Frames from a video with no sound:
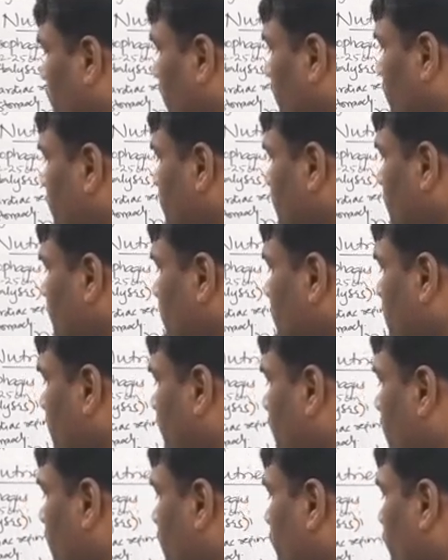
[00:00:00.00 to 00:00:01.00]
can see the
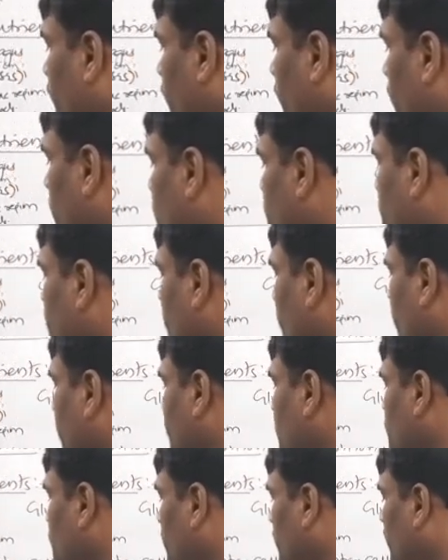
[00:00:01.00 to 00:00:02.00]
several folds
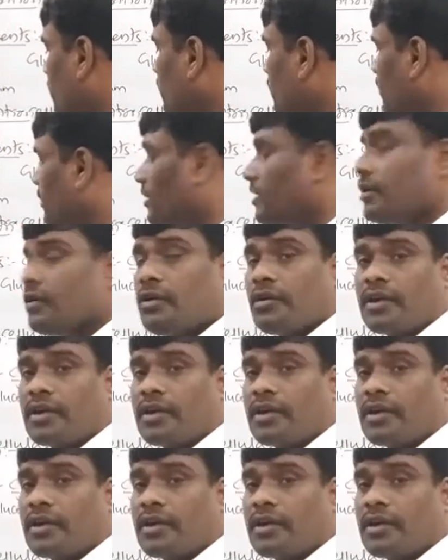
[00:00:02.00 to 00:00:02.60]
here, children.